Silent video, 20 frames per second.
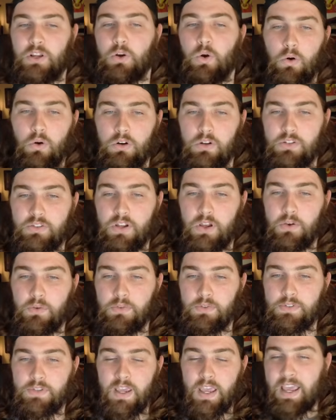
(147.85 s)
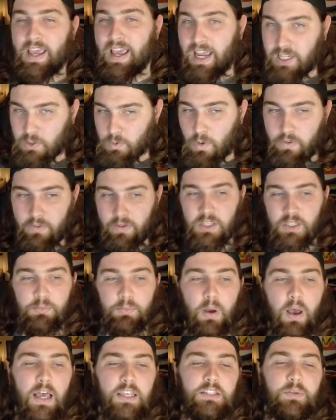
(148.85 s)
Cornerstones as quickly as
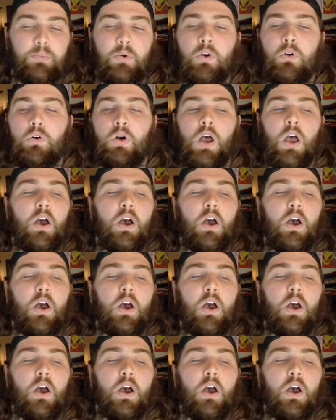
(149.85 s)
possible.